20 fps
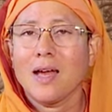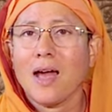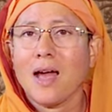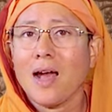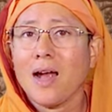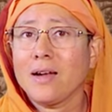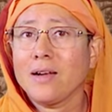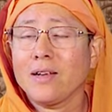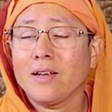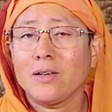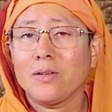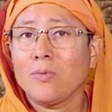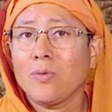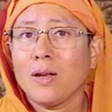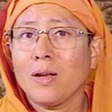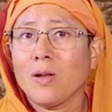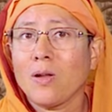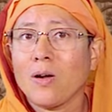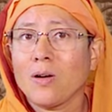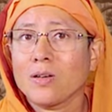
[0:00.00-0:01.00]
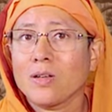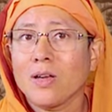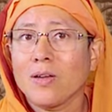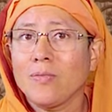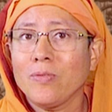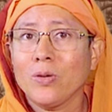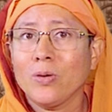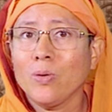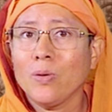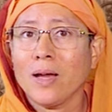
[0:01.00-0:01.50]
and it will not give
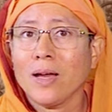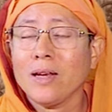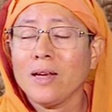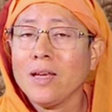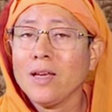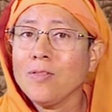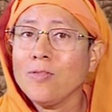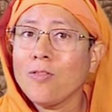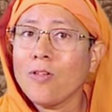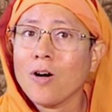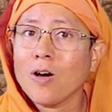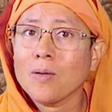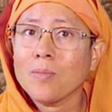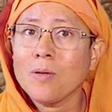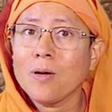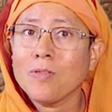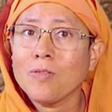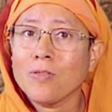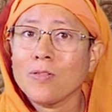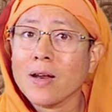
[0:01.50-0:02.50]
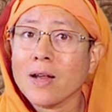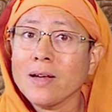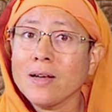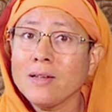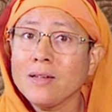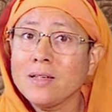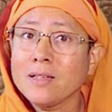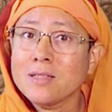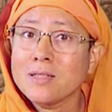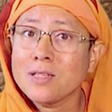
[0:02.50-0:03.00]
you any form of
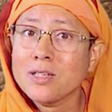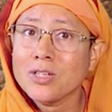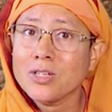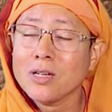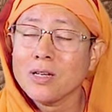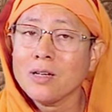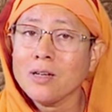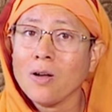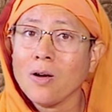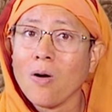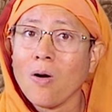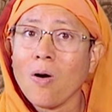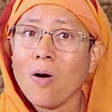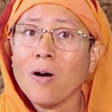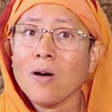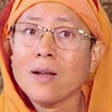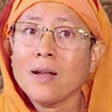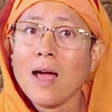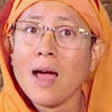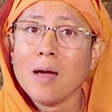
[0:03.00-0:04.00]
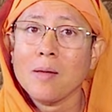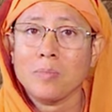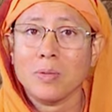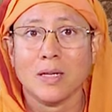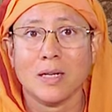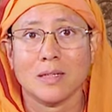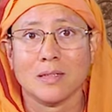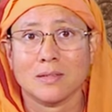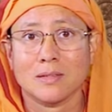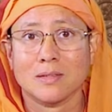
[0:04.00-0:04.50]
right decision or
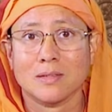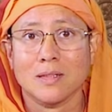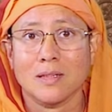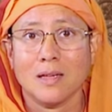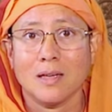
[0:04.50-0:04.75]
happiness.